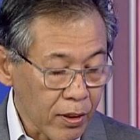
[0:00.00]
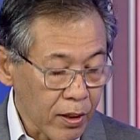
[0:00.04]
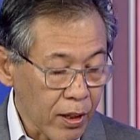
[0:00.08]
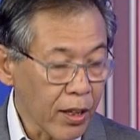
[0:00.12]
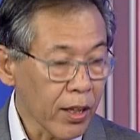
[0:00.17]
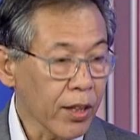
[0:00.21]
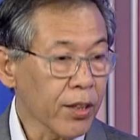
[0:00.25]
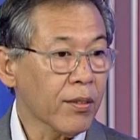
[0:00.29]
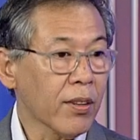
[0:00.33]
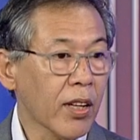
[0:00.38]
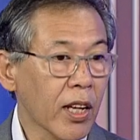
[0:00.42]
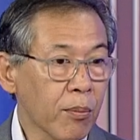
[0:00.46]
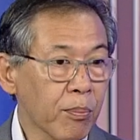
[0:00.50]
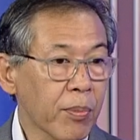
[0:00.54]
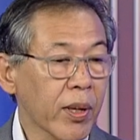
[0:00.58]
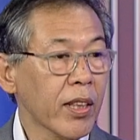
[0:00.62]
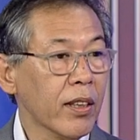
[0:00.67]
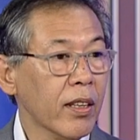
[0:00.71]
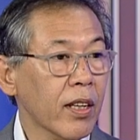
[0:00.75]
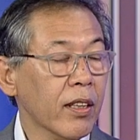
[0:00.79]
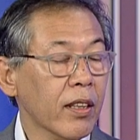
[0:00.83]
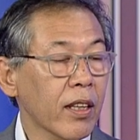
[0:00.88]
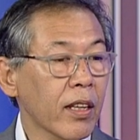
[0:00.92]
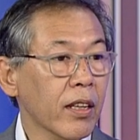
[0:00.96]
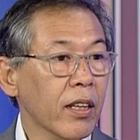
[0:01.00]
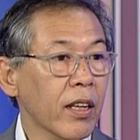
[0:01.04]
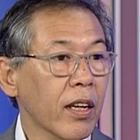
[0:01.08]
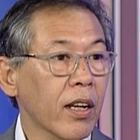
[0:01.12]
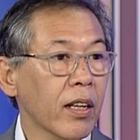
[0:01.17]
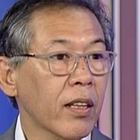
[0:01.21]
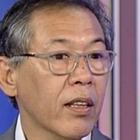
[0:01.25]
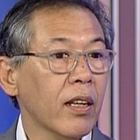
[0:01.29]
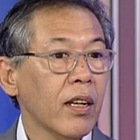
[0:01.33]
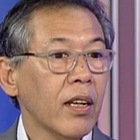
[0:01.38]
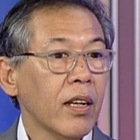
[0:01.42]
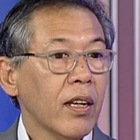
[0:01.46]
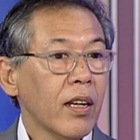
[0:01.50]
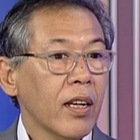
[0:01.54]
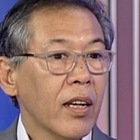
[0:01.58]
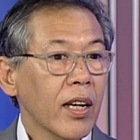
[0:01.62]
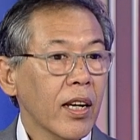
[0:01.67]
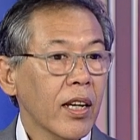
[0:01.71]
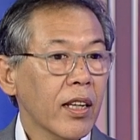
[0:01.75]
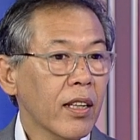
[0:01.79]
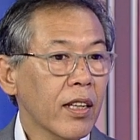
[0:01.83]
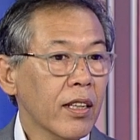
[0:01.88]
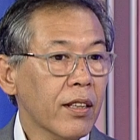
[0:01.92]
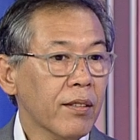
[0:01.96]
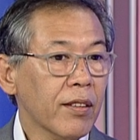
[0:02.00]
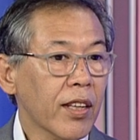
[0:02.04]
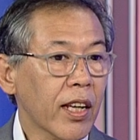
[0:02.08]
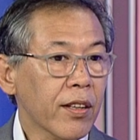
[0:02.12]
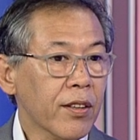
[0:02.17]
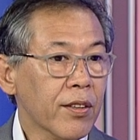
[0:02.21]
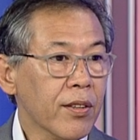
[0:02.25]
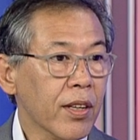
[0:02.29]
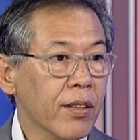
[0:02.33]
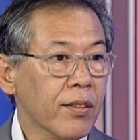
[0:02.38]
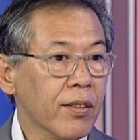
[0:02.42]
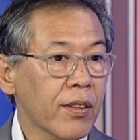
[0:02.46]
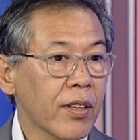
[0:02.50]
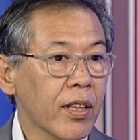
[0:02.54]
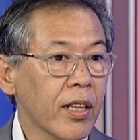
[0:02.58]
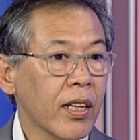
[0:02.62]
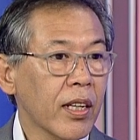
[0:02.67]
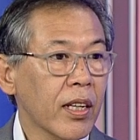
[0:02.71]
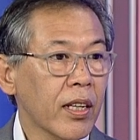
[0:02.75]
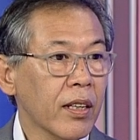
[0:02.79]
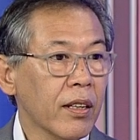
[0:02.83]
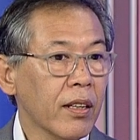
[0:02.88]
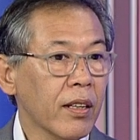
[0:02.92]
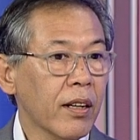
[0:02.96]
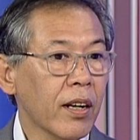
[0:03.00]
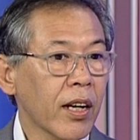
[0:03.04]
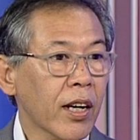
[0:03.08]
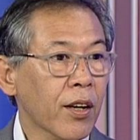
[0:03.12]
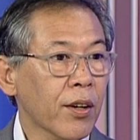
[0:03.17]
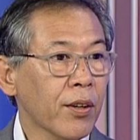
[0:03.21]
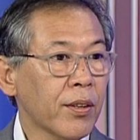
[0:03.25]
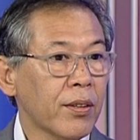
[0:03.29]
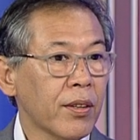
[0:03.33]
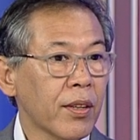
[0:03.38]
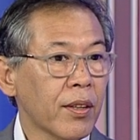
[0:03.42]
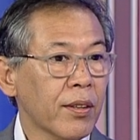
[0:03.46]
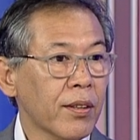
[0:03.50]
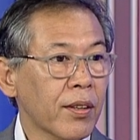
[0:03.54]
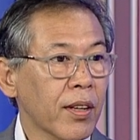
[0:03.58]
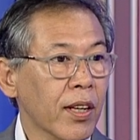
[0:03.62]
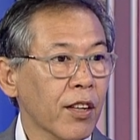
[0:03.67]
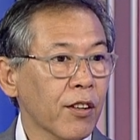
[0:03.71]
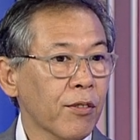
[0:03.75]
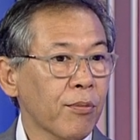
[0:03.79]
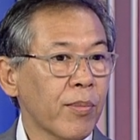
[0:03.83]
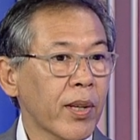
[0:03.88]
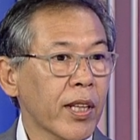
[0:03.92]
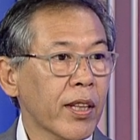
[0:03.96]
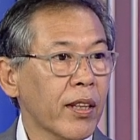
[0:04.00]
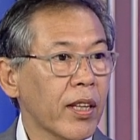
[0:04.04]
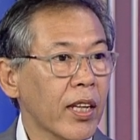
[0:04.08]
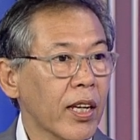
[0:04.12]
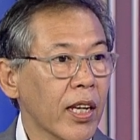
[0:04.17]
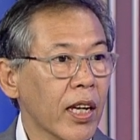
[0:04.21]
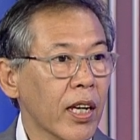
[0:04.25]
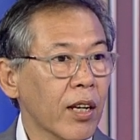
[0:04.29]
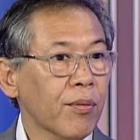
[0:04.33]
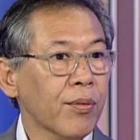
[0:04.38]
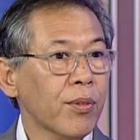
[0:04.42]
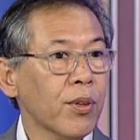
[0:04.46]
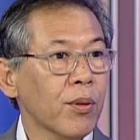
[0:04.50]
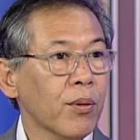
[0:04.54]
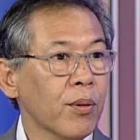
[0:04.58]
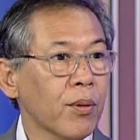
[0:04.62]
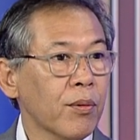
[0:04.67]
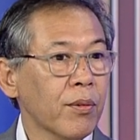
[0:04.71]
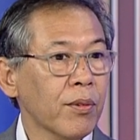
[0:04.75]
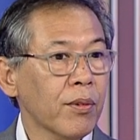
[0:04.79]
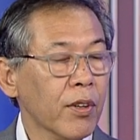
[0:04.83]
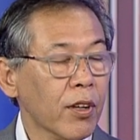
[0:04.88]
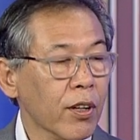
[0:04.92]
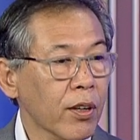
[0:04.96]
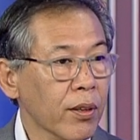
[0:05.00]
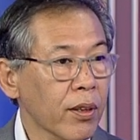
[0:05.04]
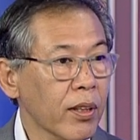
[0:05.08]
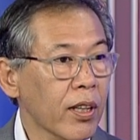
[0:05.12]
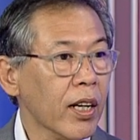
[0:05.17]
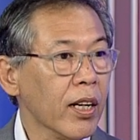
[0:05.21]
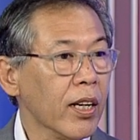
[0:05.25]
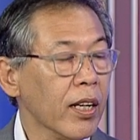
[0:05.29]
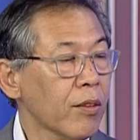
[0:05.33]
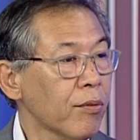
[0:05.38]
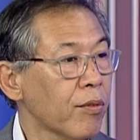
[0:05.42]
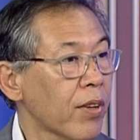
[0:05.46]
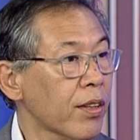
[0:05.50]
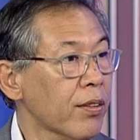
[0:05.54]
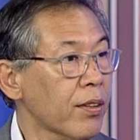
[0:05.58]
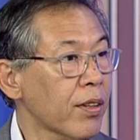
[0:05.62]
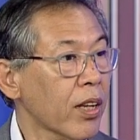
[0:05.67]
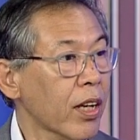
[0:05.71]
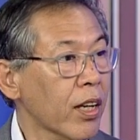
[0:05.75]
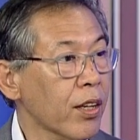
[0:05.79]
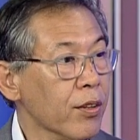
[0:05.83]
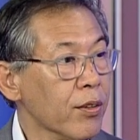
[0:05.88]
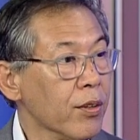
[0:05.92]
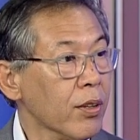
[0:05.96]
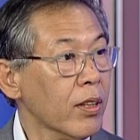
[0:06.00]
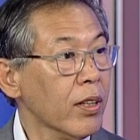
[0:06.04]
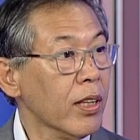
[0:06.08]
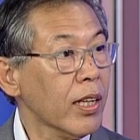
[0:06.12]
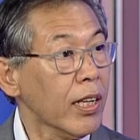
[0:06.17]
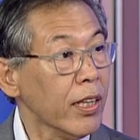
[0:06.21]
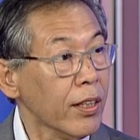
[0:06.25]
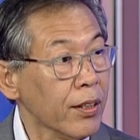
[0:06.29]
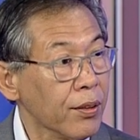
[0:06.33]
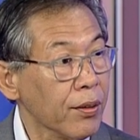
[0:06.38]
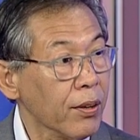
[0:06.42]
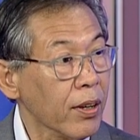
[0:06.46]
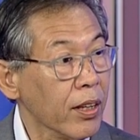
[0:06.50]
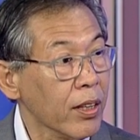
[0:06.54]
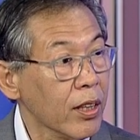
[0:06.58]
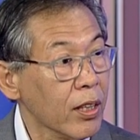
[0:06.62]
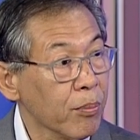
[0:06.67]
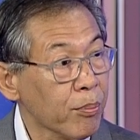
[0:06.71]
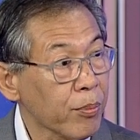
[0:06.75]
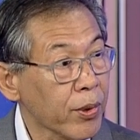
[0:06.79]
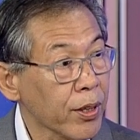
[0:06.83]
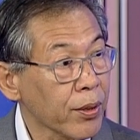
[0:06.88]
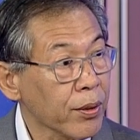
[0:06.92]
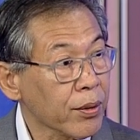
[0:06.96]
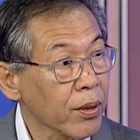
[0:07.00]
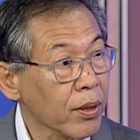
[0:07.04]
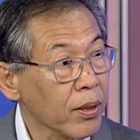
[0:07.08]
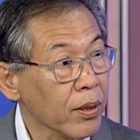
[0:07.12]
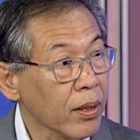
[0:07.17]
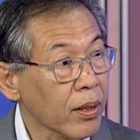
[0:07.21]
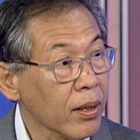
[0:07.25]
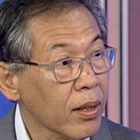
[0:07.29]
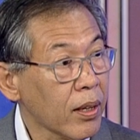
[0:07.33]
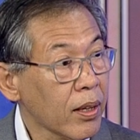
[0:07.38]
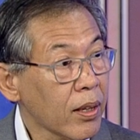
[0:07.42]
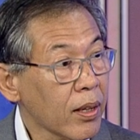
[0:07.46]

Yes, dapat tingnan yan. And it's not just the, the records itself, but they have to conduct investigation inside the prison.